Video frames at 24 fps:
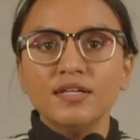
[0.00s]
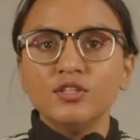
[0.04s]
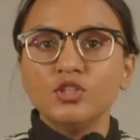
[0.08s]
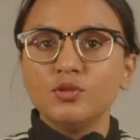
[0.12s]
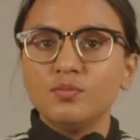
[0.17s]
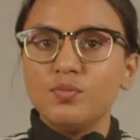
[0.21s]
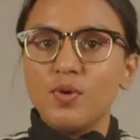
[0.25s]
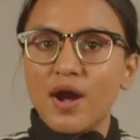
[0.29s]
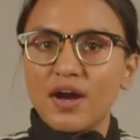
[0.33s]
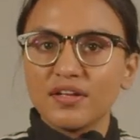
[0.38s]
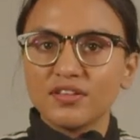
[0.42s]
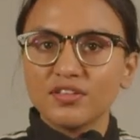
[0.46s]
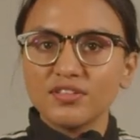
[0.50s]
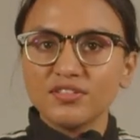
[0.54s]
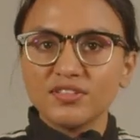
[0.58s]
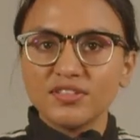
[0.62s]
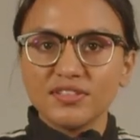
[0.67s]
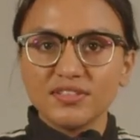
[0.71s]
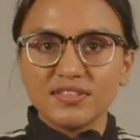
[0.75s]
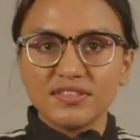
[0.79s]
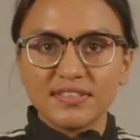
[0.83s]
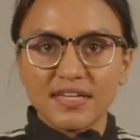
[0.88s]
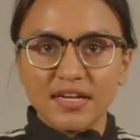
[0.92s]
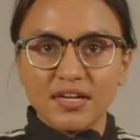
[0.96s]
to practice
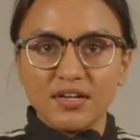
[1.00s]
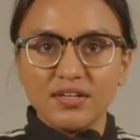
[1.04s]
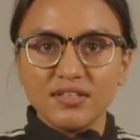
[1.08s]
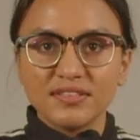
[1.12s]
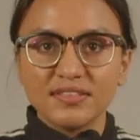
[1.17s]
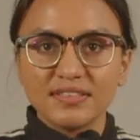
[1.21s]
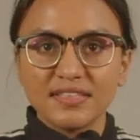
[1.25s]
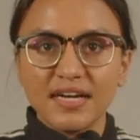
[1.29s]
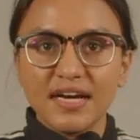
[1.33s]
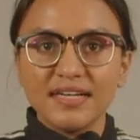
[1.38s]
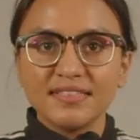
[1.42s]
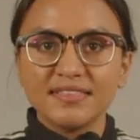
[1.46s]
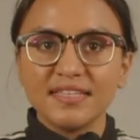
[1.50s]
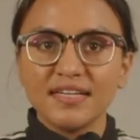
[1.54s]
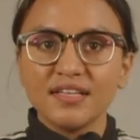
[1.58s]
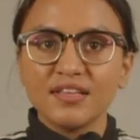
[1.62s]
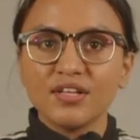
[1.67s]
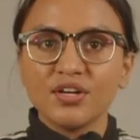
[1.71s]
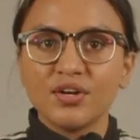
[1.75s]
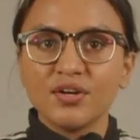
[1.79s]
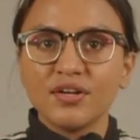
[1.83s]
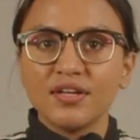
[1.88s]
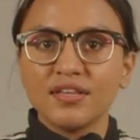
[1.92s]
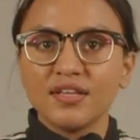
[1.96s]
their skills as they
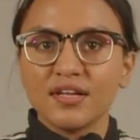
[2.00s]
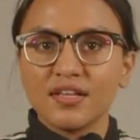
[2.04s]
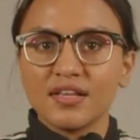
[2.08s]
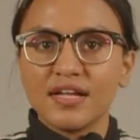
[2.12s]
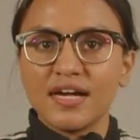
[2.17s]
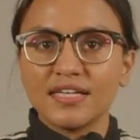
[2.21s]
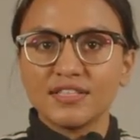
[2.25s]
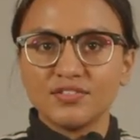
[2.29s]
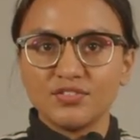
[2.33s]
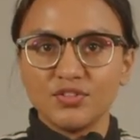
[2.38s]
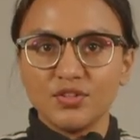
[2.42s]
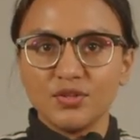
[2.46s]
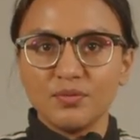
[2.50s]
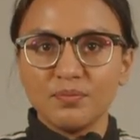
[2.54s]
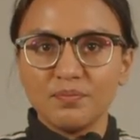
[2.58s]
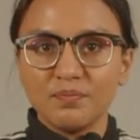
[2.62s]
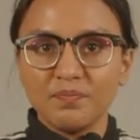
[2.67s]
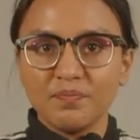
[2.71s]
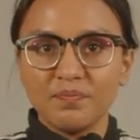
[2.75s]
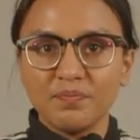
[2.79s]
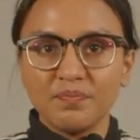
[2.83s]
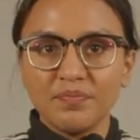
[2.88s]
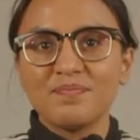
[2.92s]
learned in the classroom.